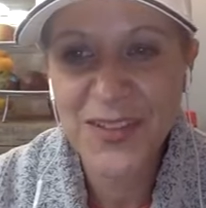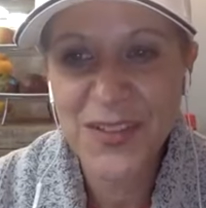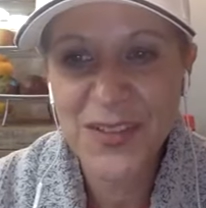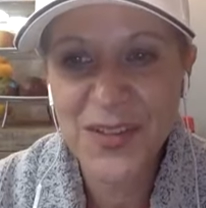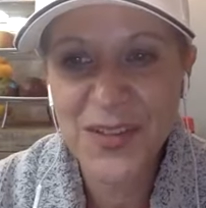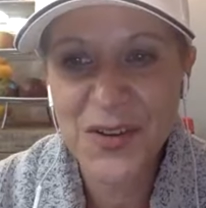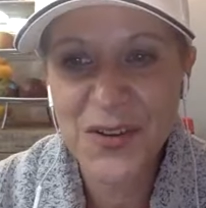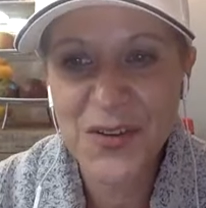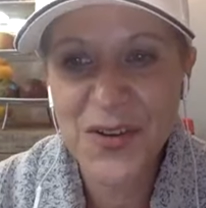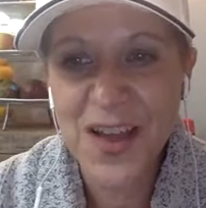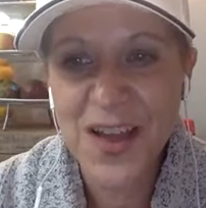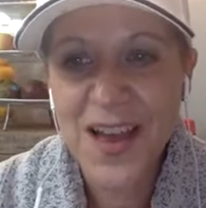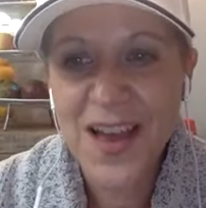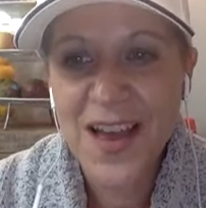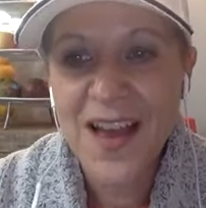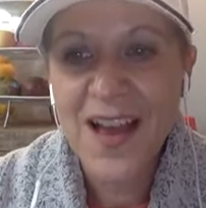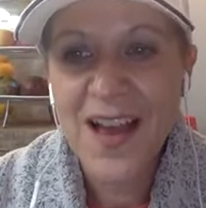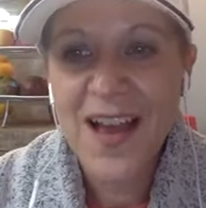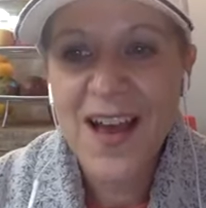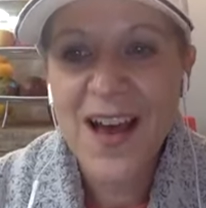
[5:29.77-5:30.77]
So
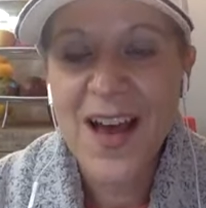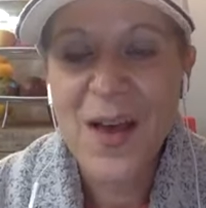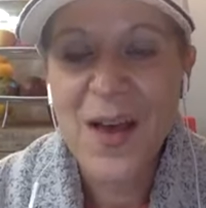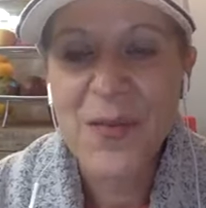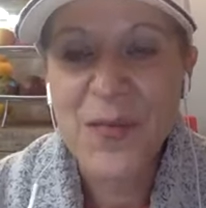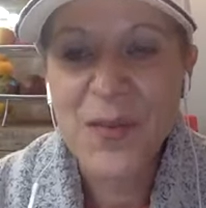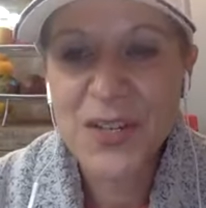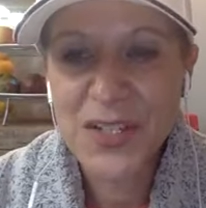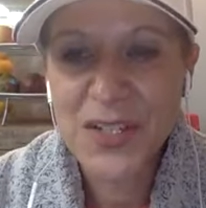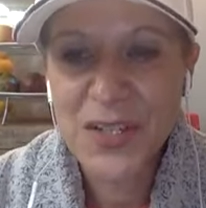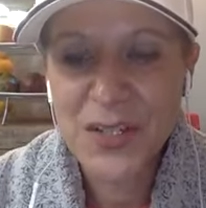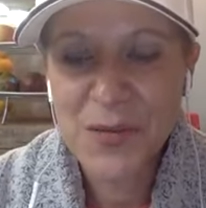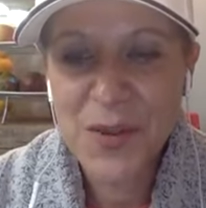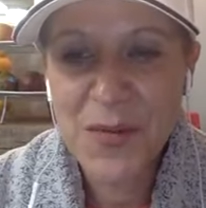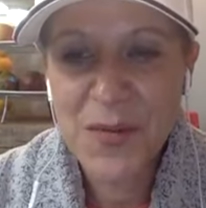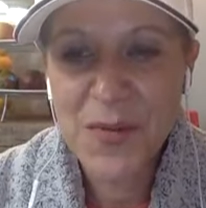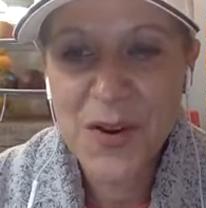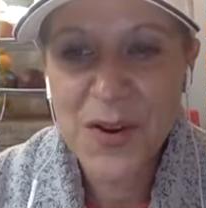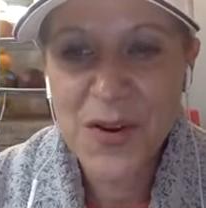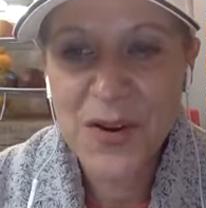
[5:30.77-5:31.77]
um, reach out to
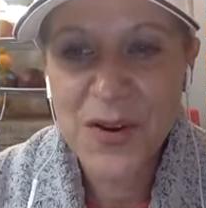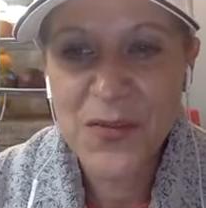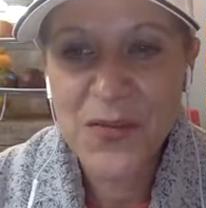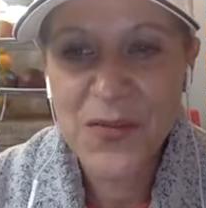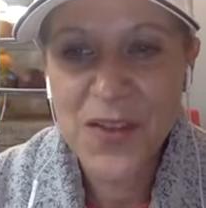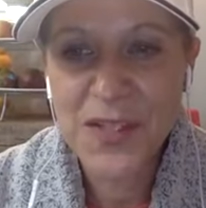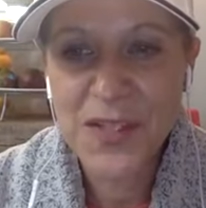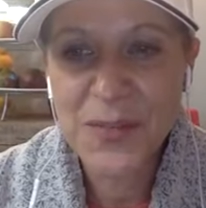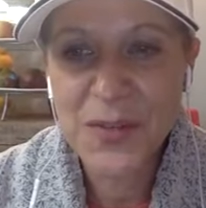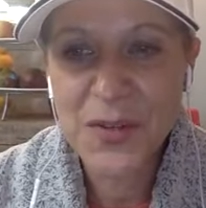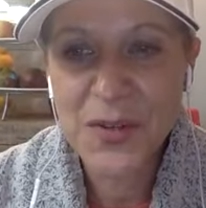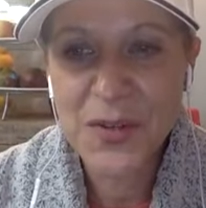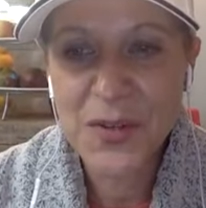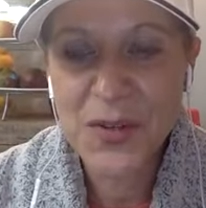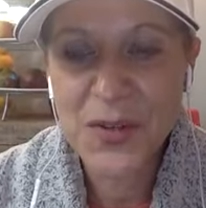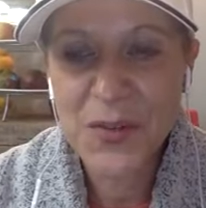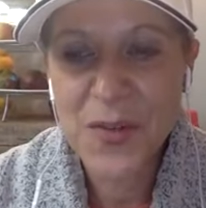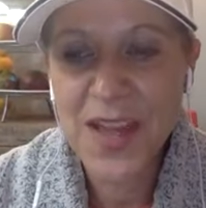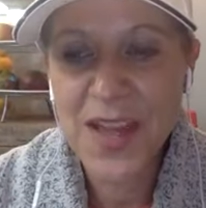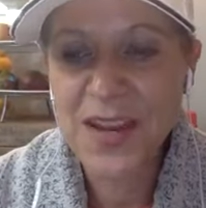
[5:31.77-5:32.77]
me about our Facebook group.